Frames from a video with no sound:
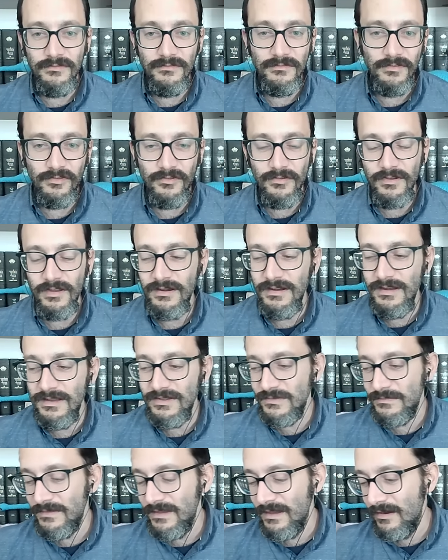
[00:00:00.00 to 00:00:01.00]
what's going on in
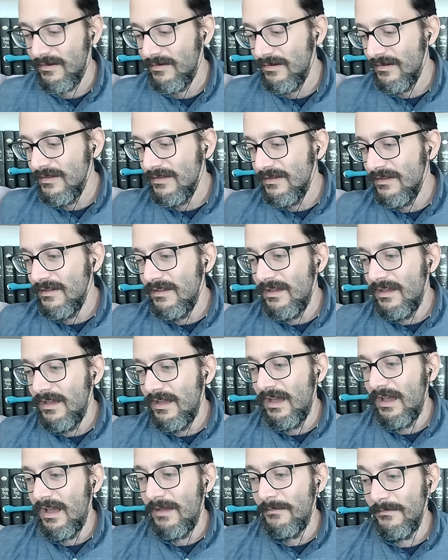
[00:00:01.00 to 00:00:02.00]
Egypt now.
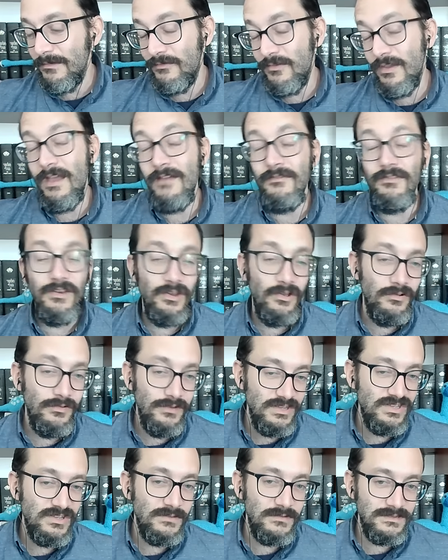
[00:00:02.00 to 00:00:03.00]
Um, if you haven't known,
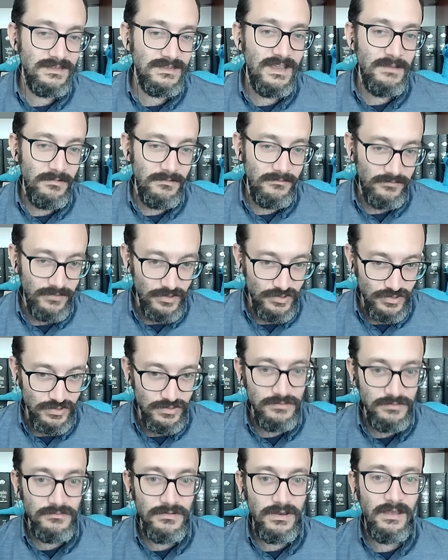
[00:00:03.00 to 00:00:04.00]
Egypt is in hyperinflation
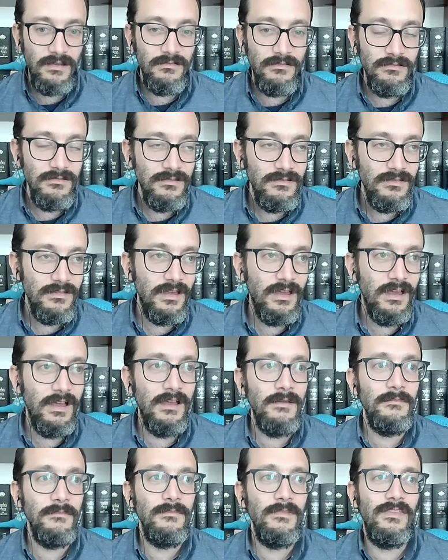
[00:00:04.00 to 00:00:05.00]
too now.
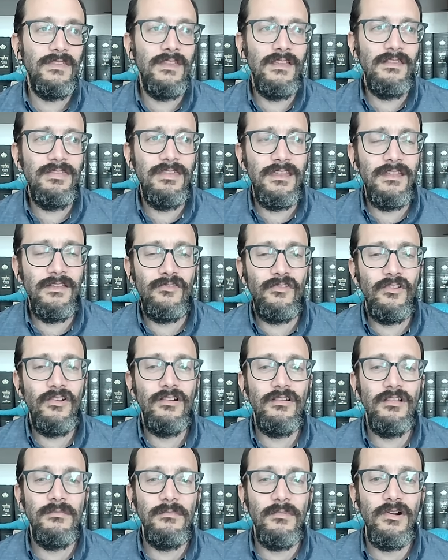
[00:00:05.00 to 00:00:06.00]
Um, I think it
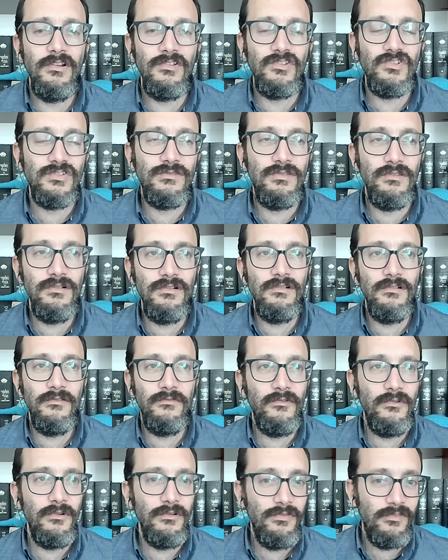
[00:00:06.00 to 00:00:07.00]
started on March third or
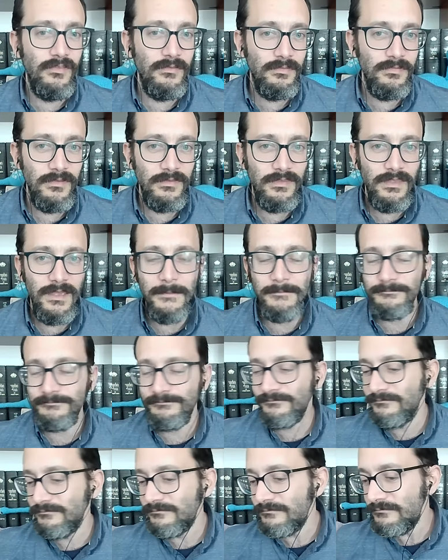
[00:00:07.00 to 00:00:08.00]
fourth, something like that.
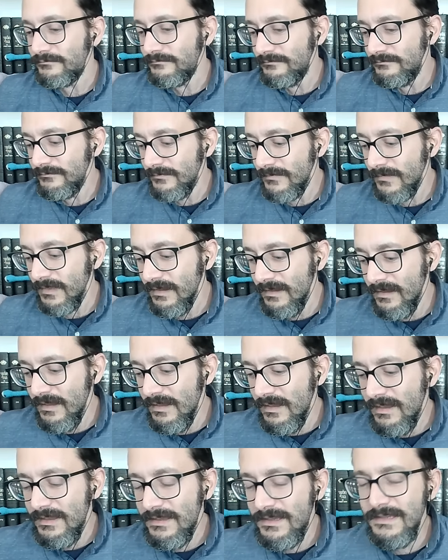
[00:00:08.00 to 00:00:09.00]

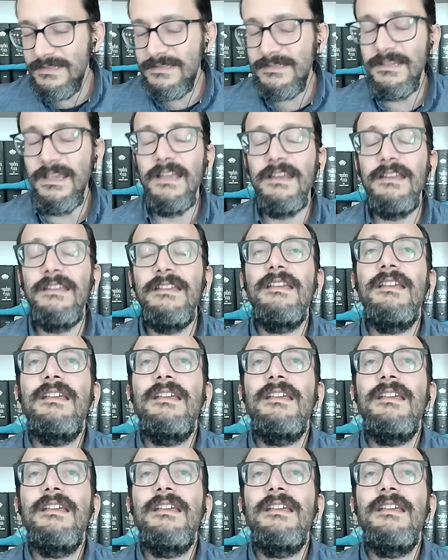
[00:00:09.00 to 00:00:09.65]
He said